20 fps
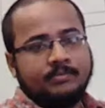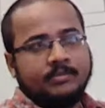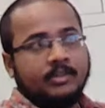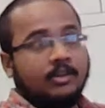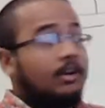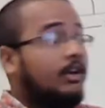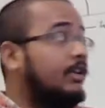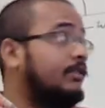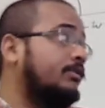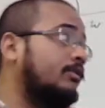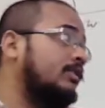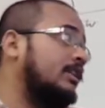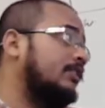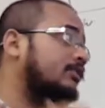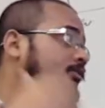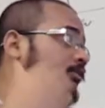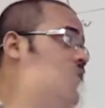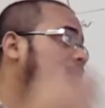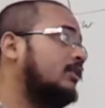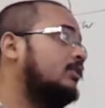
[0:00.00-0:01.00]
Or if you just
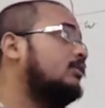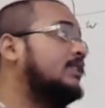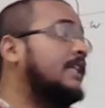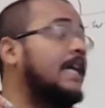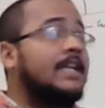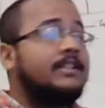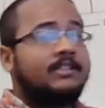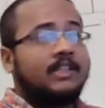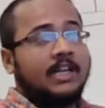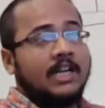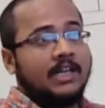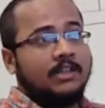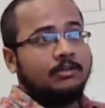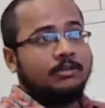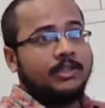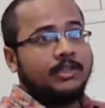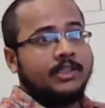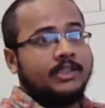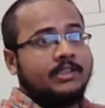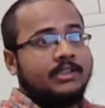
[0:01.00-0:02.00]
want to change the
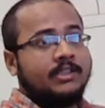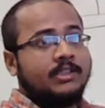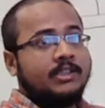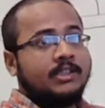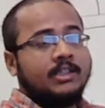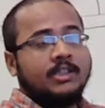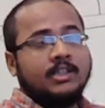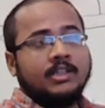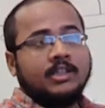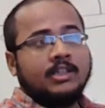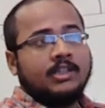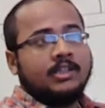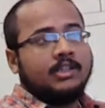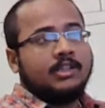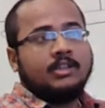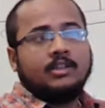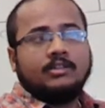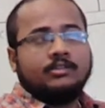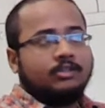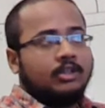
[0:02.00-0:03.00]
language,
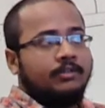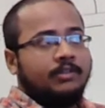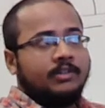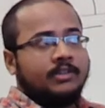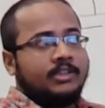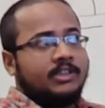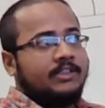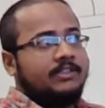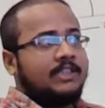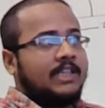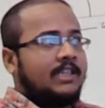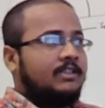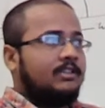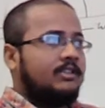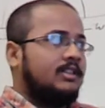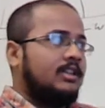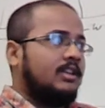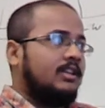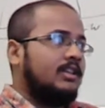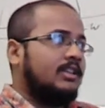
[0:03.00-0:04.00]
so everything is
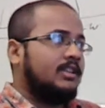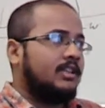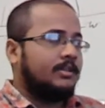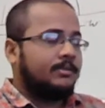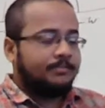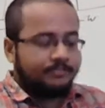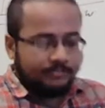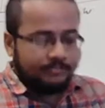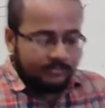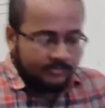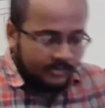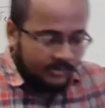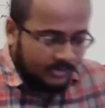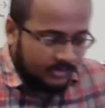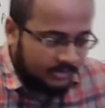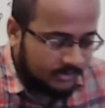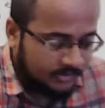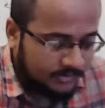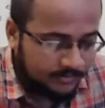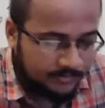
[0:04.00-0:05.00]
categorical data.
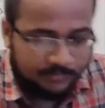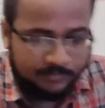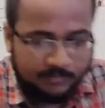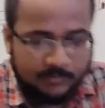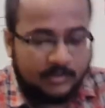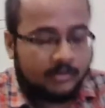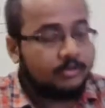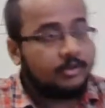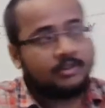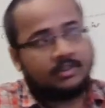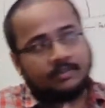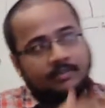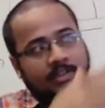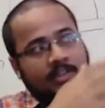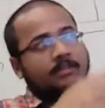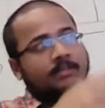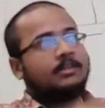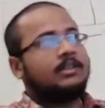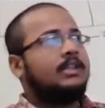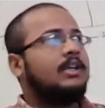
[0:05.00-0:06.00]
So it's a
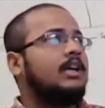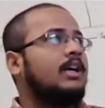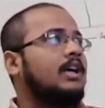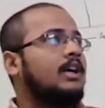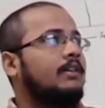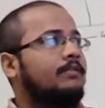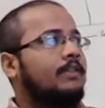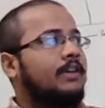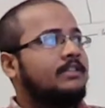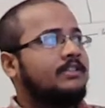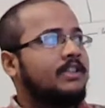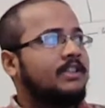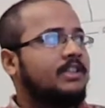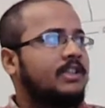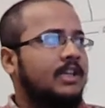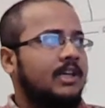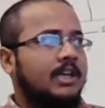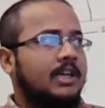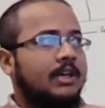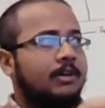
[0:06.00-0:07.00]
very basic
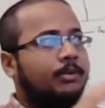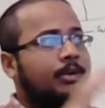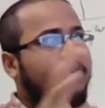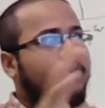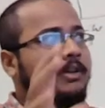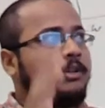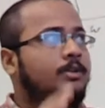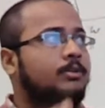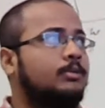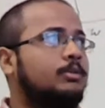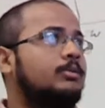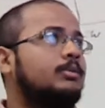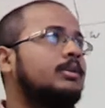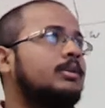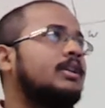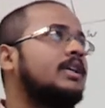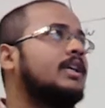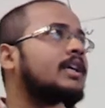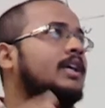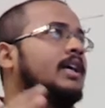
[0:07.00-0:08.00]
way to
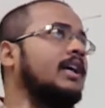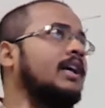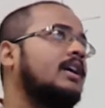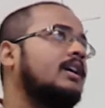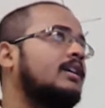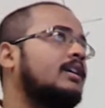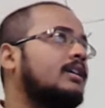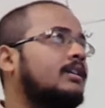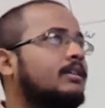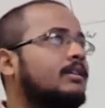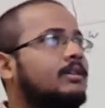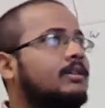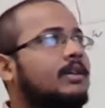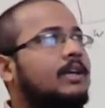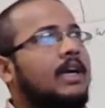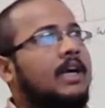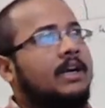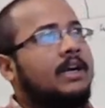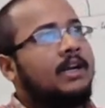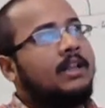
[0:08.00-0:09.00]

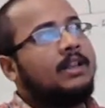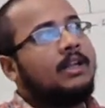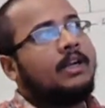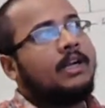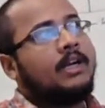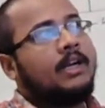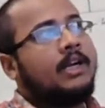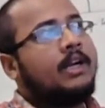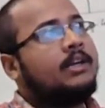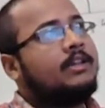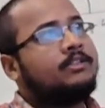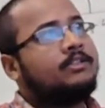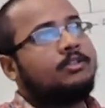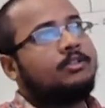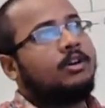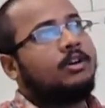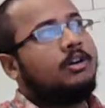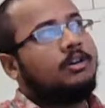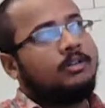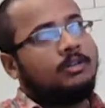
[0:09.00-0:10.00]
handle the data. It is
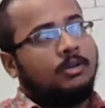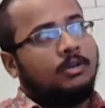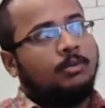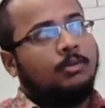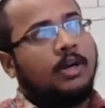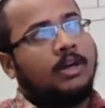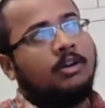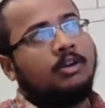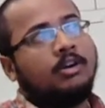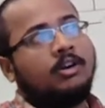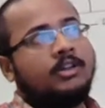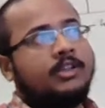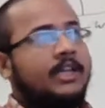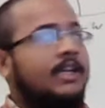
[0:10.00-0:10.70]
called one-hot